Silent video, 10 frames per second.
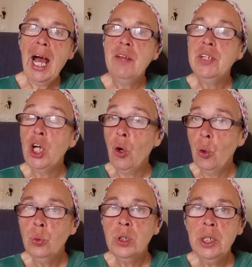And the
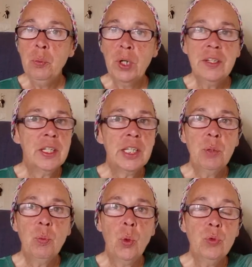only way that
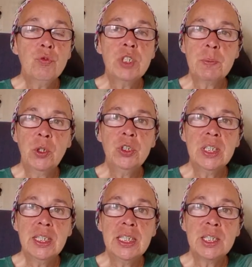they won't
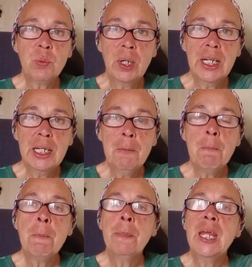respond in this way
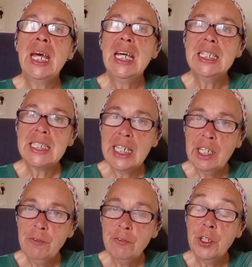is
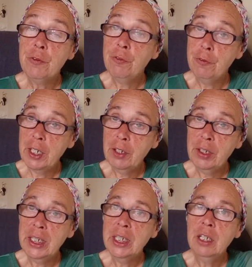if they're
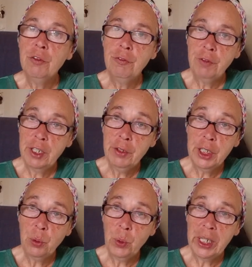very,
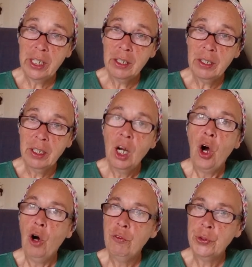very aware
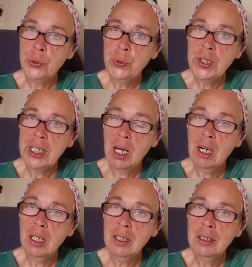of who they
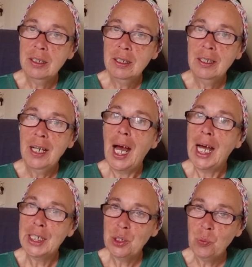are
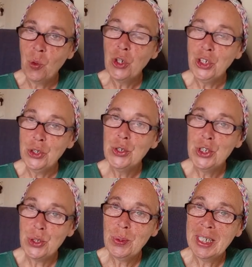and in what you're
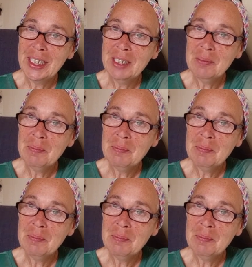doing.